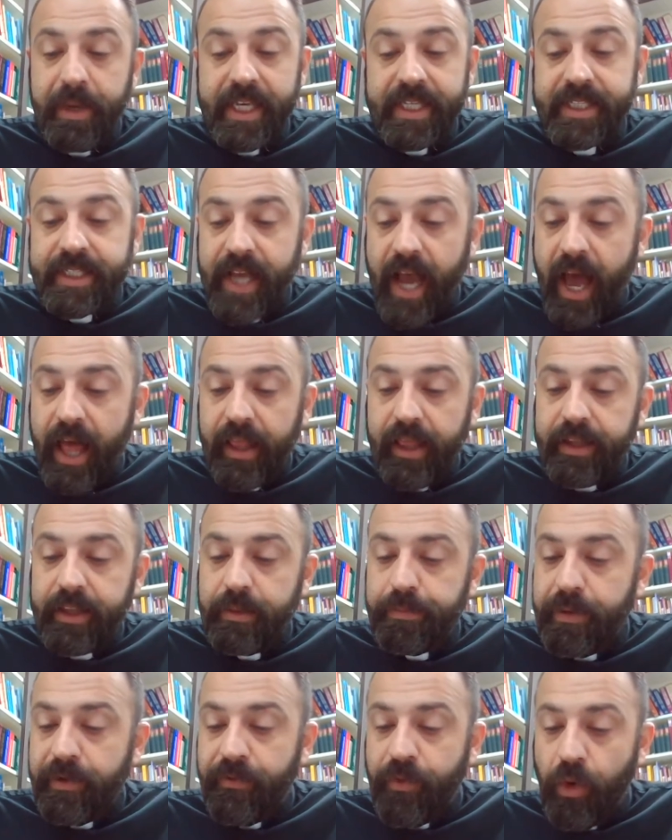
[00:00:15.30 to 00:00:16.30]
Be
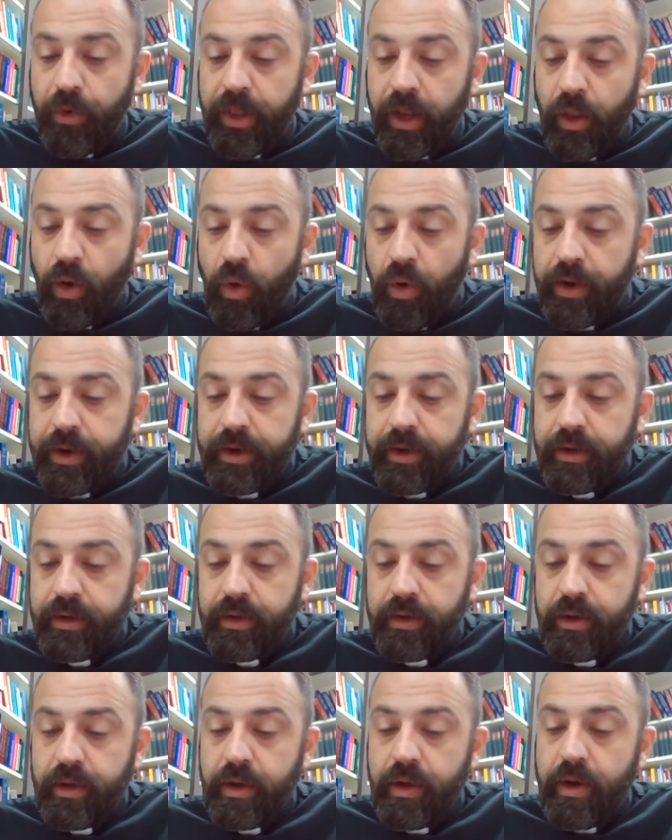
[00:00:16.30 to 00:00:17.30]
silent before the Lord,
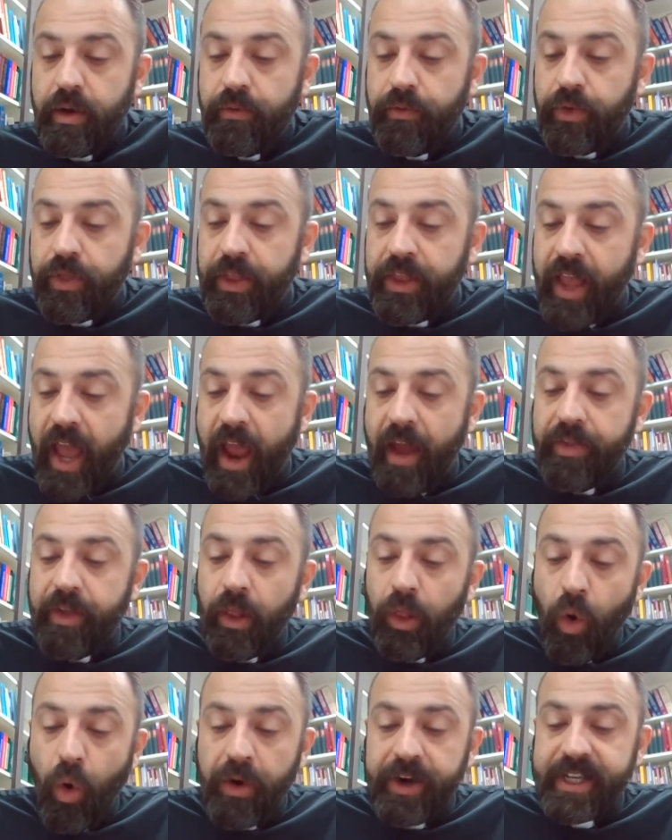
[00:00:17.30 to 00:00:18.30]
for the day
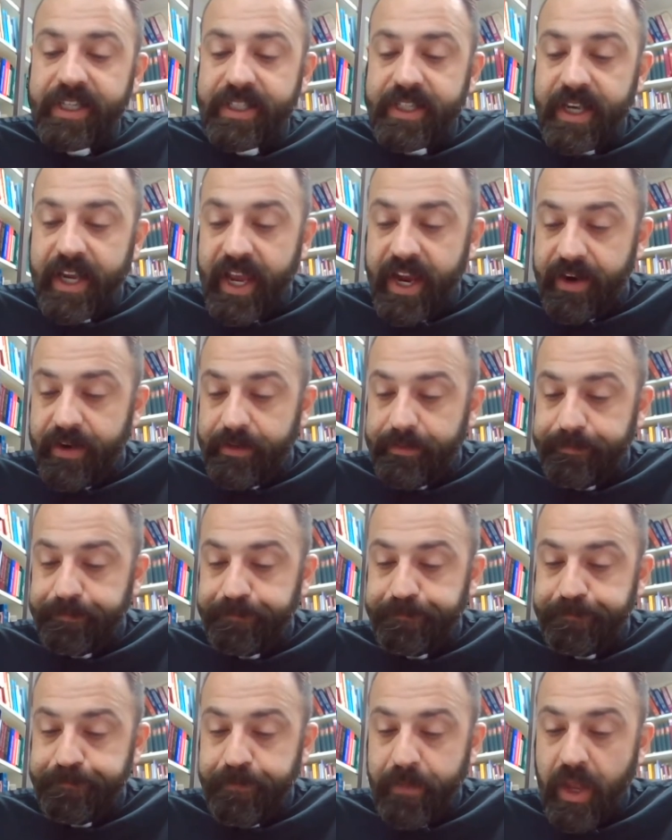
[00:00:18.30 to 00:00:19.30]
of the Lord is near.
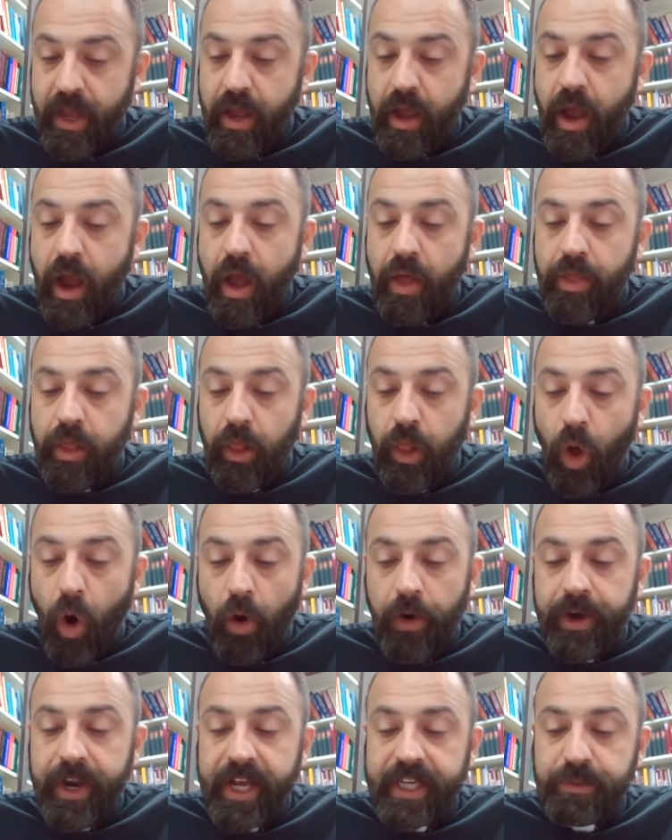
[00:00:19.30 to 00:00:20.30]
The
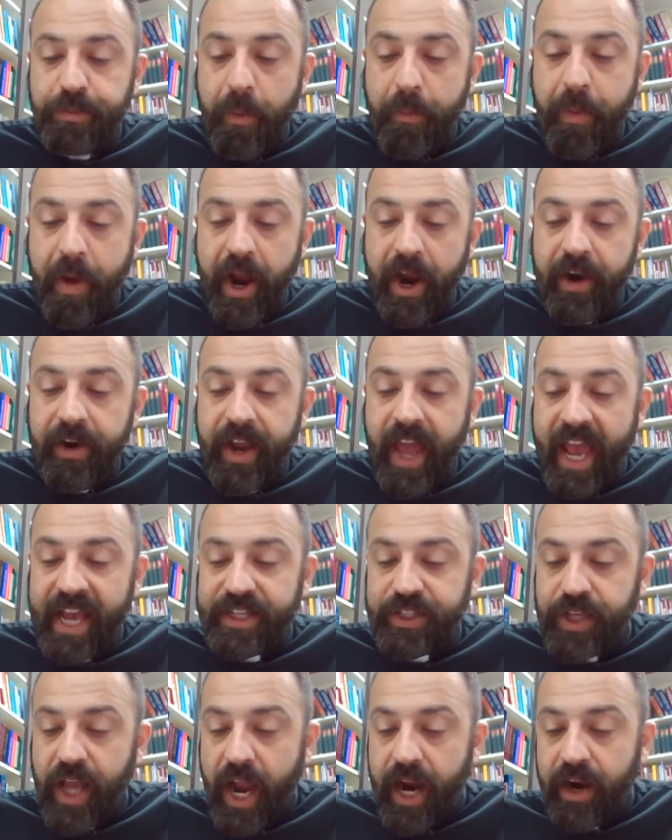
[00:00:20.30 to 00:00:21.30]
Lord has prepared
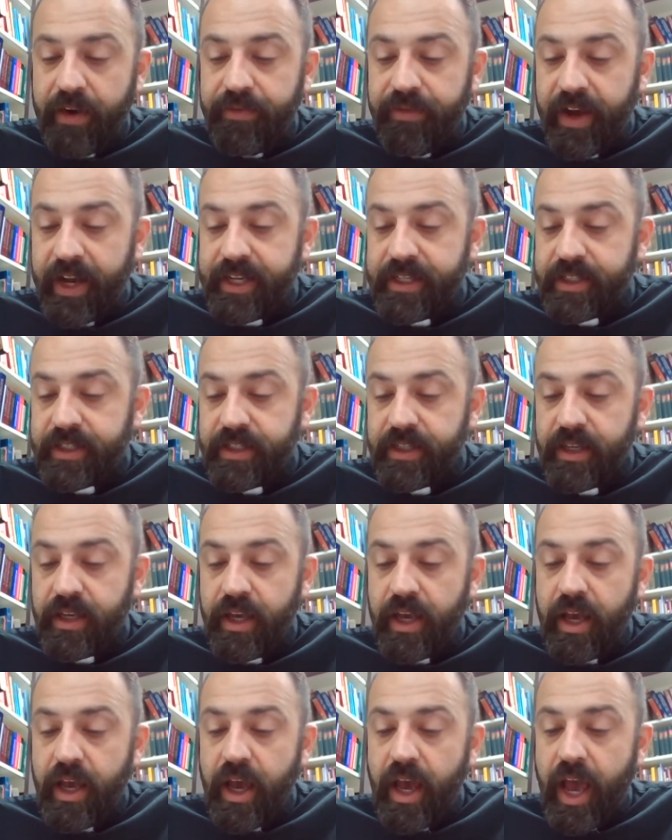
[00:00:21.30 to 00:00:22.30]
a sacrifice
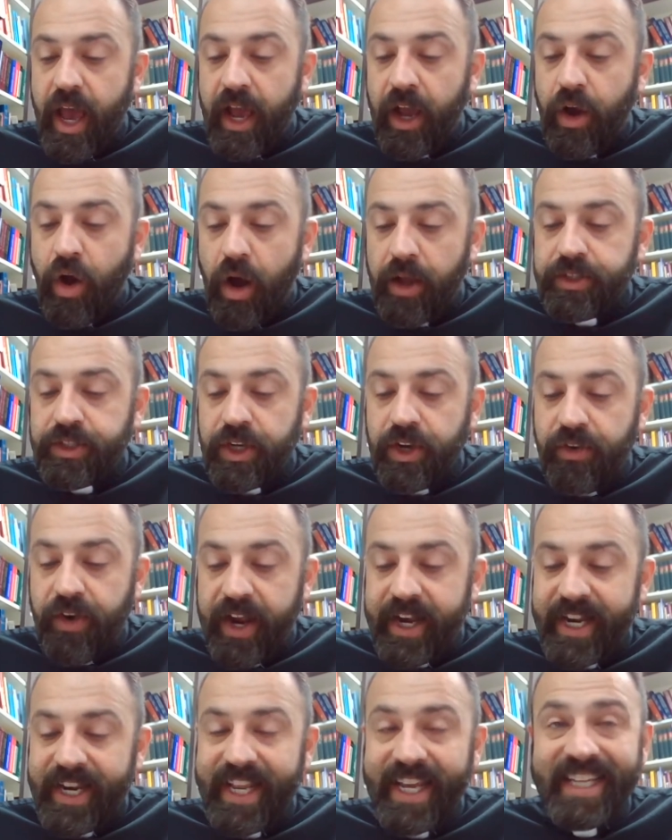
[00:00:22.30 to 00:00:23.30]
and
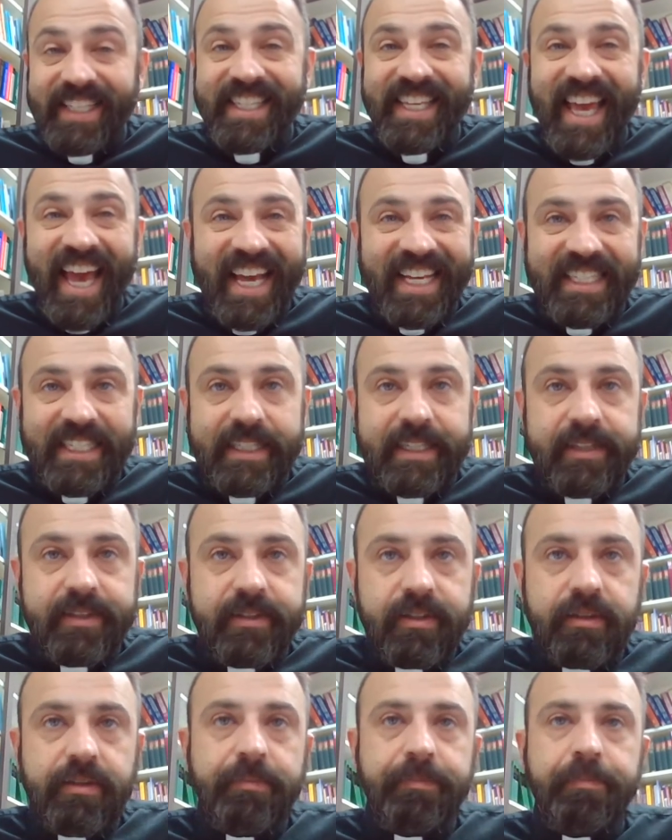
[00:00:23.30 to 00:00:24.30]
consecrated his
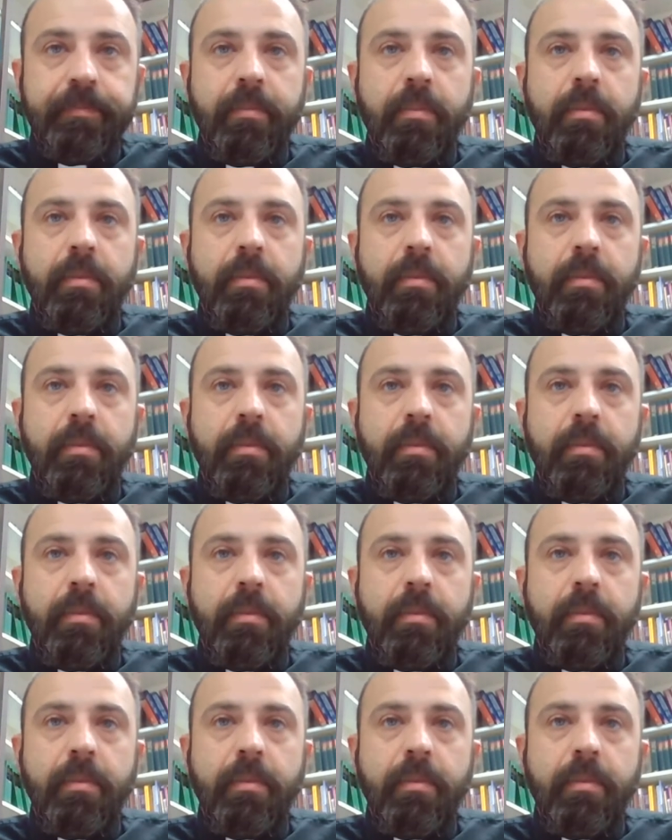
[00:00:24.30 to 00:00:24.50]
guests.